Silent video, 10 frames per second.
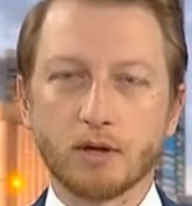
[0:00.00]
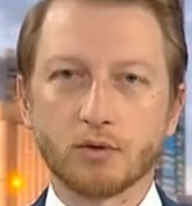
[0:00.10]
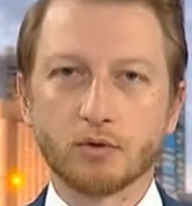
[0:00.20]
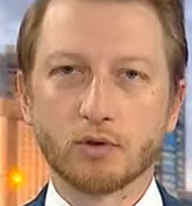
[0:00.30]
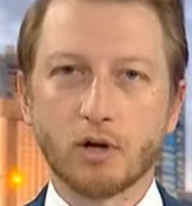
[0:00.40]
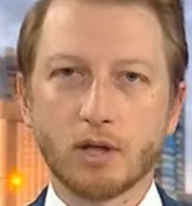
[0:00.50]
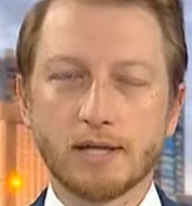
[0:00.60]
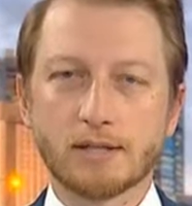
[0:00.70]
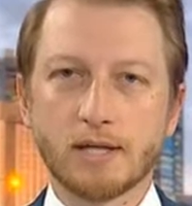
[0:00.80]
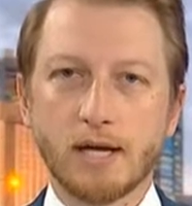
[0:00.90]
your
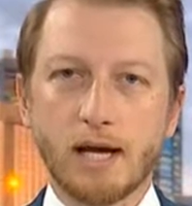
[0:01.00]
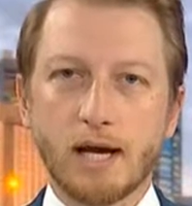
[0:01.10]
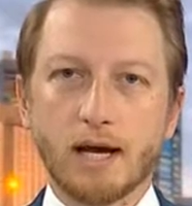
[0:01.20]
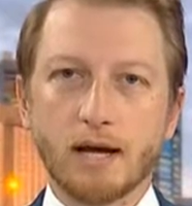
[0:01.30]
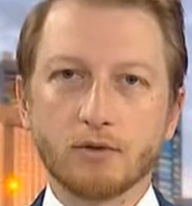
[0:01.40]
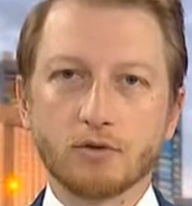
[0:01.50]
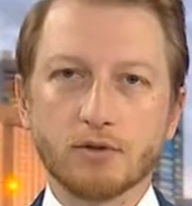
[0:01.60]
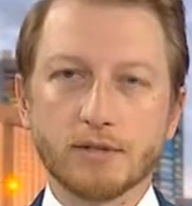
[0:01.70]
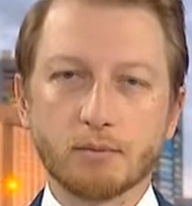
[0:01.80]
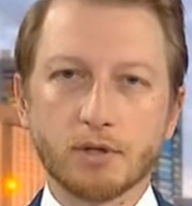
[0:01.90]
colleagues, your
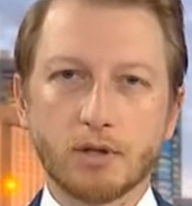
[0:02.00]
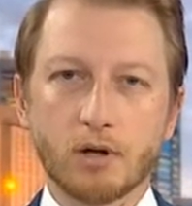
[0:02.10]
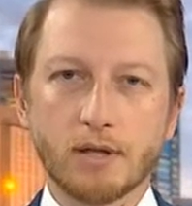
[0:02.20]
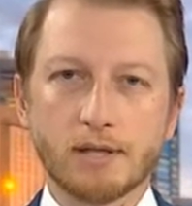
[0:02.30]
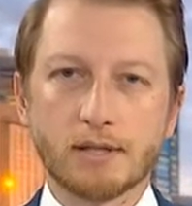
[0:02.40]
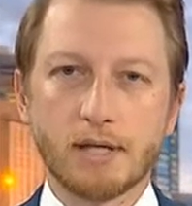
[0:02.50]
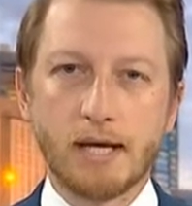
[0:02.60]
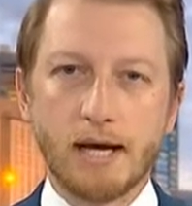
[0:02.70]
News Limited colleagues,